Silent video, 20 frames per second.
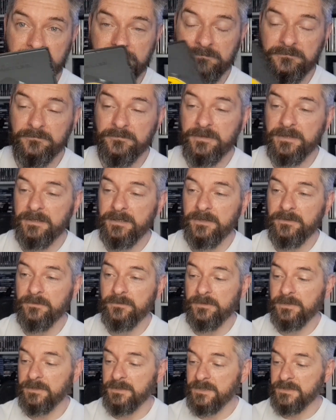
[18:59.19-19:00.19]
Really
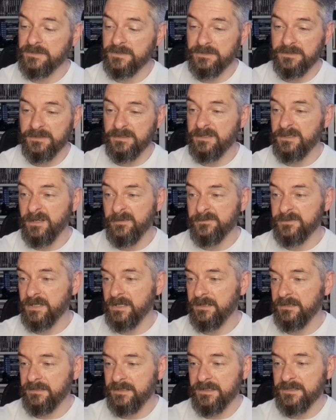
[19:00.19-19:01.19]
good condition. I've
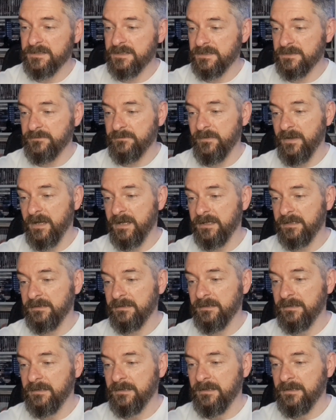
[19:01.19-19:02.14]
checked the disc, it's fine.